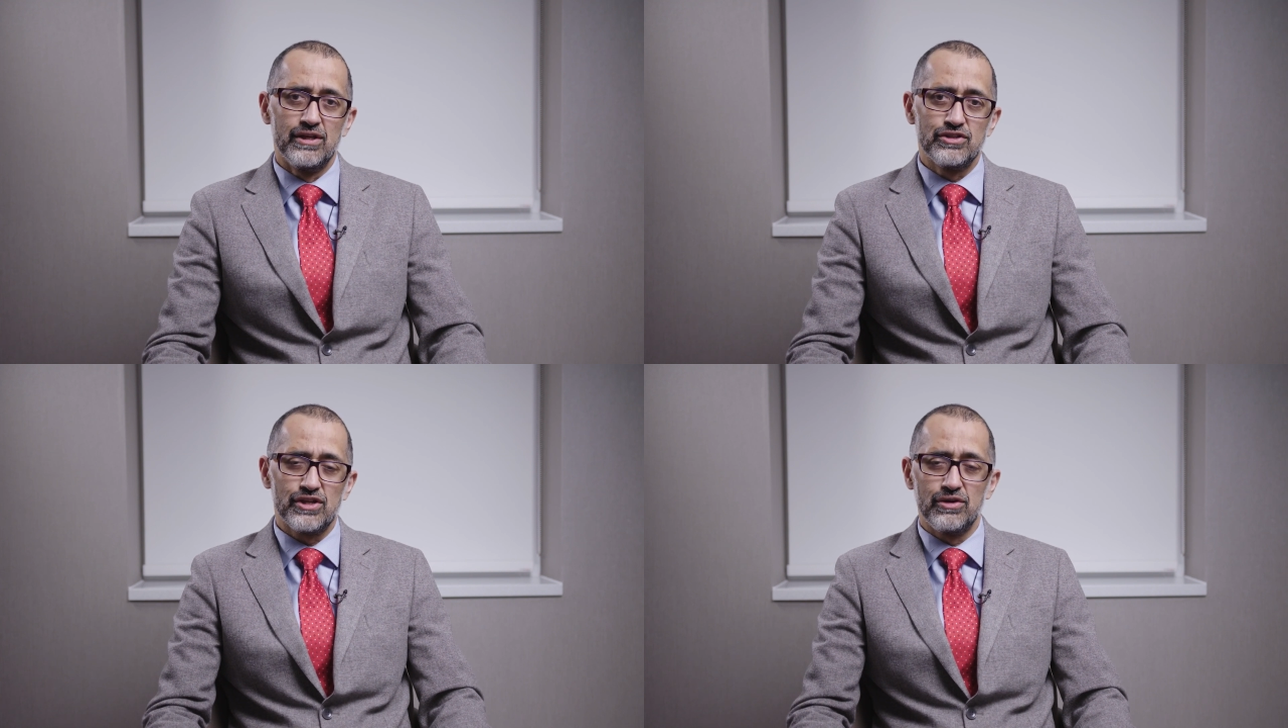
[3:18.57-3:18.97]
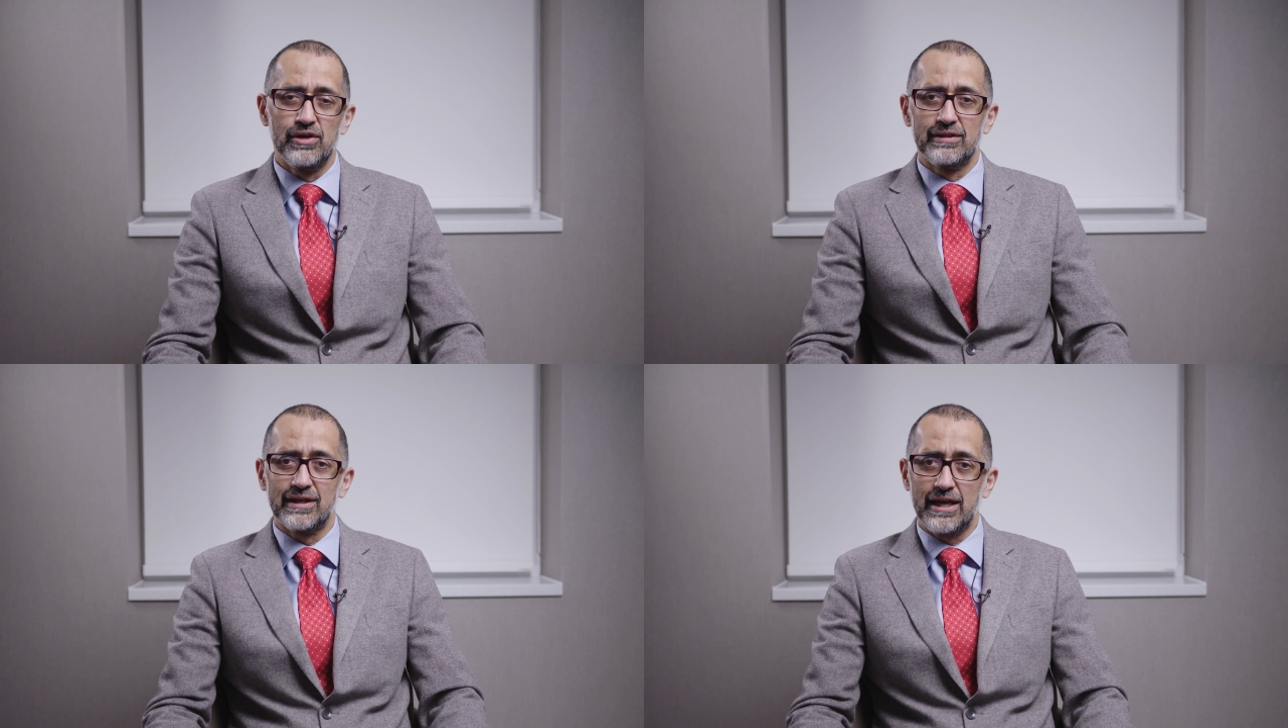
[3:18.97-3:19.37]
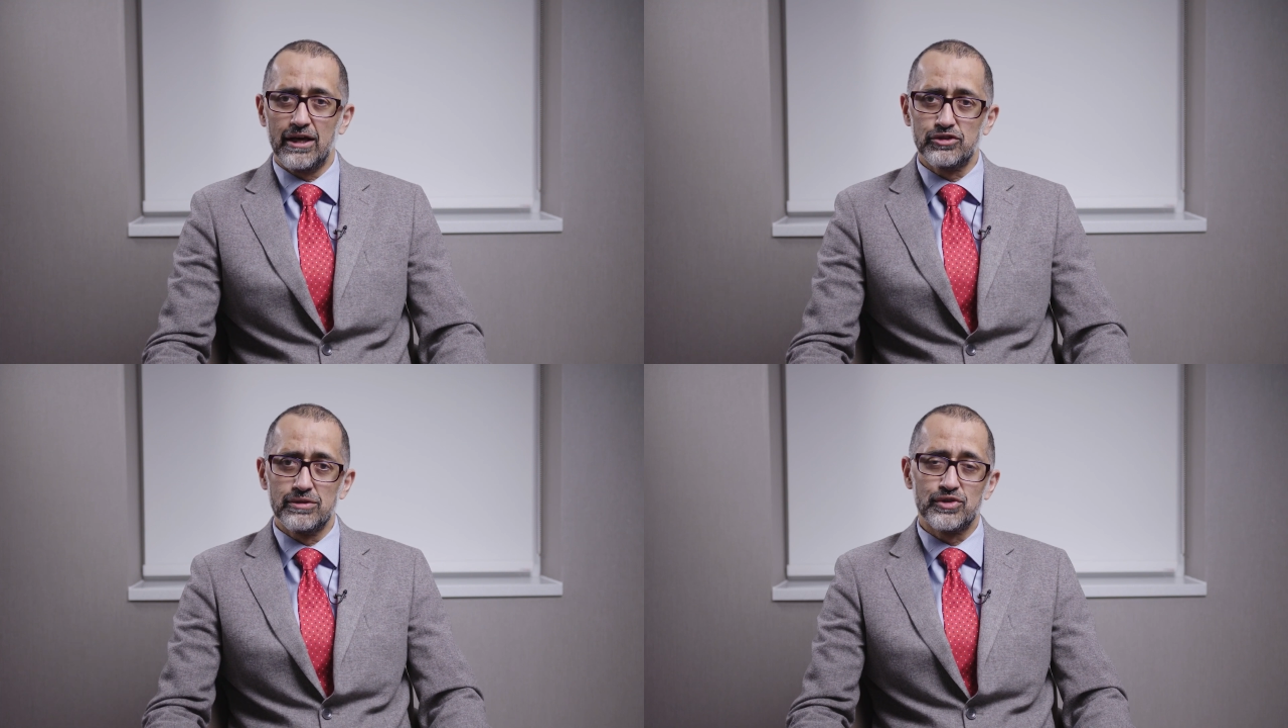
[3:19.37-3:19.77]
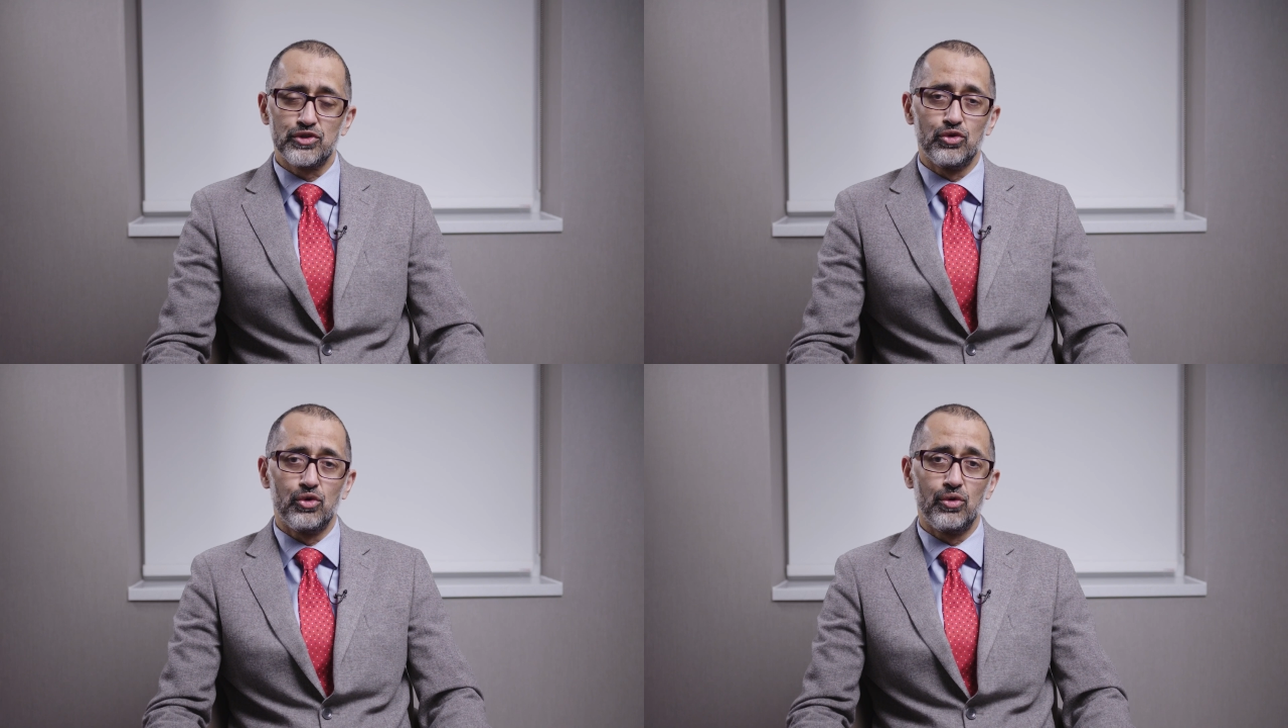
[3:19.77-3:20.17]
So the calcium
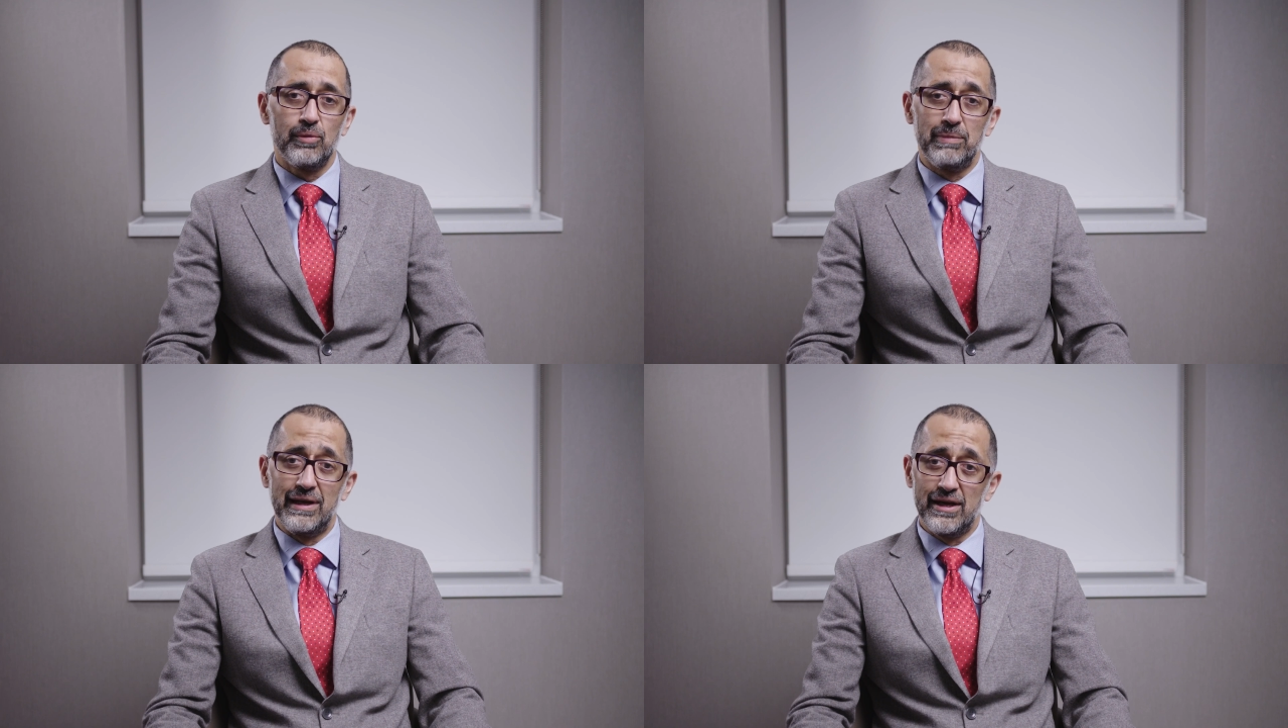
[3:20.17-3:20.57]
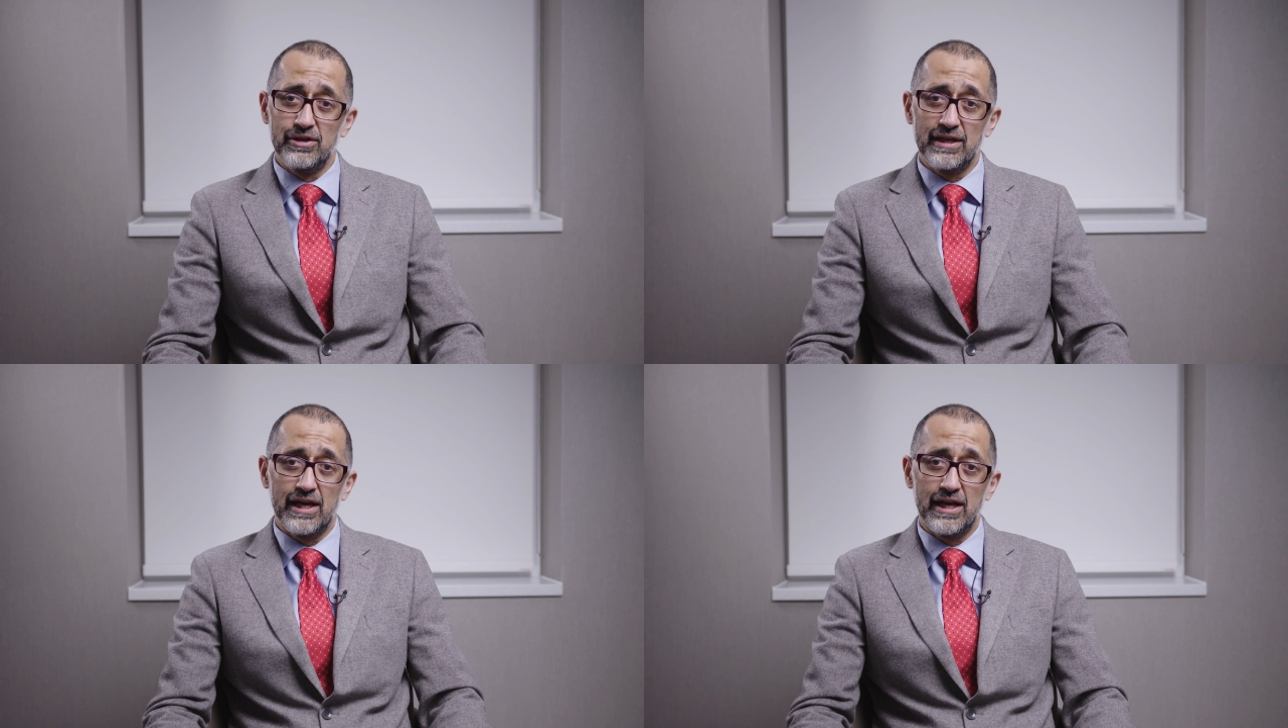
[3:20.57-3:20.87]
score below the